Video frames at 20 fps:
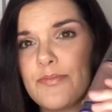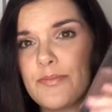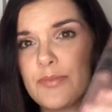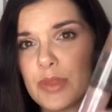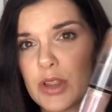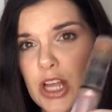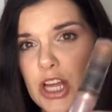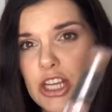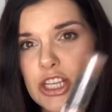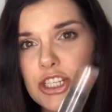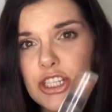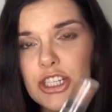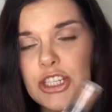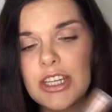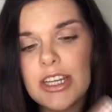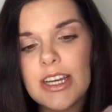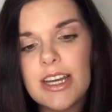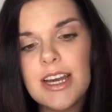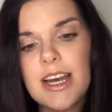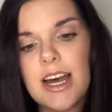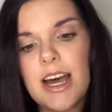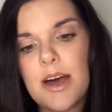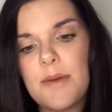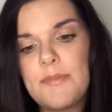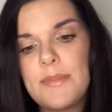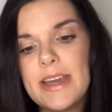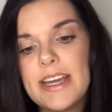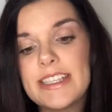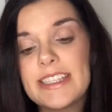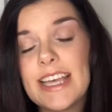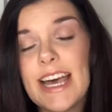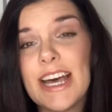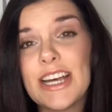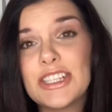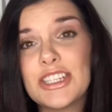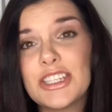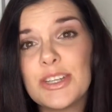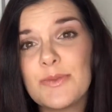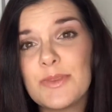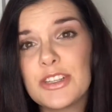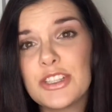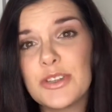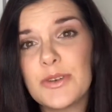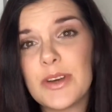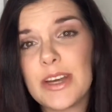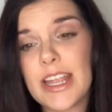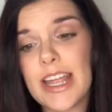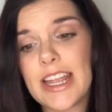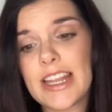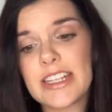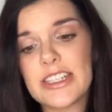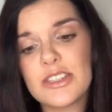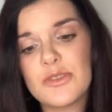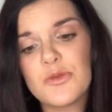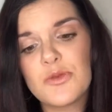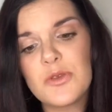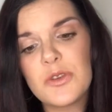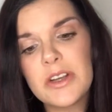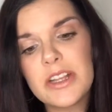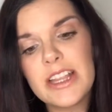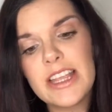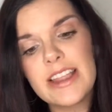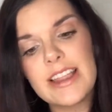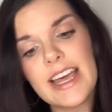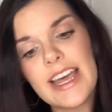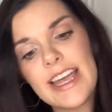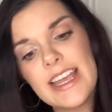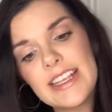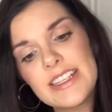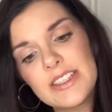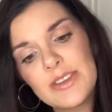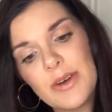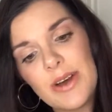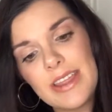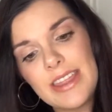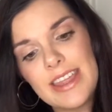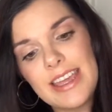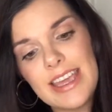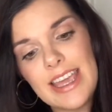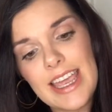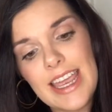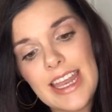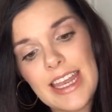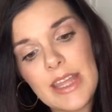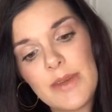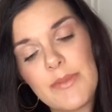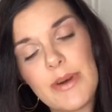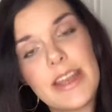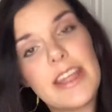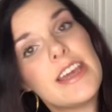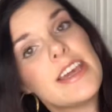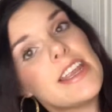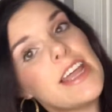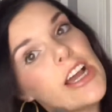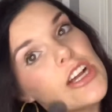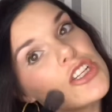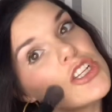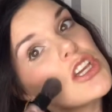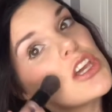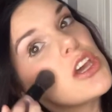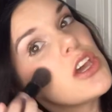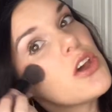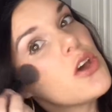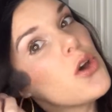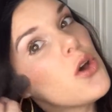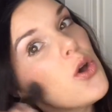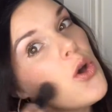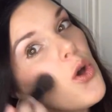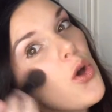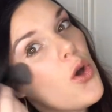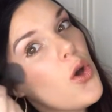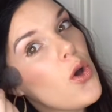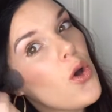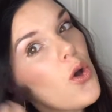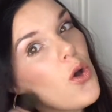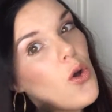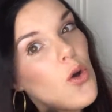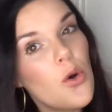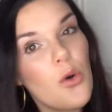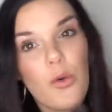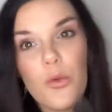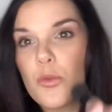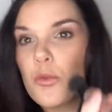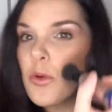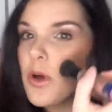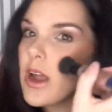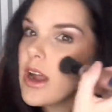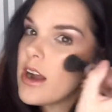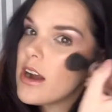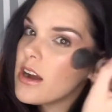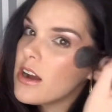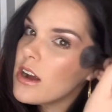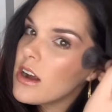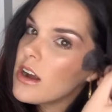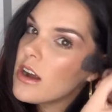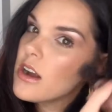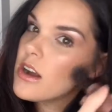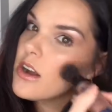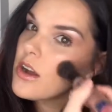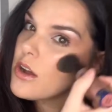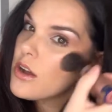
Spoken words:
blush because it has shimmer to it and it's really light, so I think anybody can actually wear